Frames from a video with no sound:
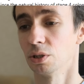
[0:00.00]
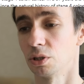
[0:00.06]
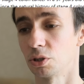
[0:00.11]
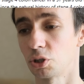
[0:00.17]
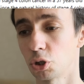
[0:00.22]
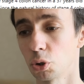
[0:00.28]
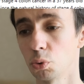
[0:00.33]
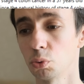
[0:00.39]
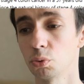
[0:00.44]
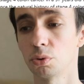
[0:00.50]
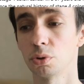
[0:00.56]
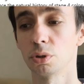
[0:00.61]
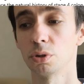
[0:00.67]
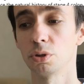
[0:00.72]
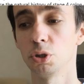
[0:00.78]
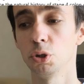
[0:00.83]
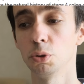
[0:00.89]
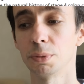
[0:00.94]
showed
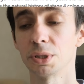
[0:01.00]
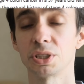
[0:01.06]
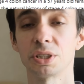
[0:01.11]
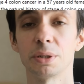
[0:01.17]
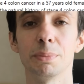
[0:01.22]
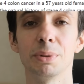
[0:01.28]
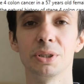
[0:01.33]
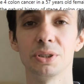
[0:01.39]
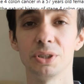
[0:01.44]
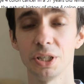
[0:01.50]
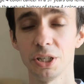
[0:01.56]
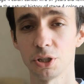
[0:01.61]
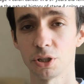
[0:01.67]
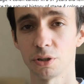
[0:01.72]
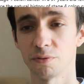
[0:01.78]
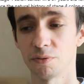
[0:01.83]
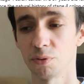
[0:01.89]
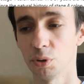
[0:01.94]
tumor
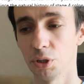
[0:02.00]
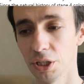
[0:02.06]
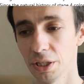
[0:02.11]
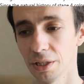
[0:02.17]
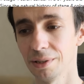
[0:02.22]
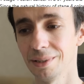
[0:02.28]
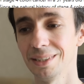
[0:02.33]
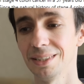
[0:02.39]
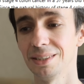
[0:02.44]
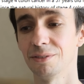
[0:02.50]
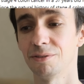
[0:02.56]
stabilization for nearly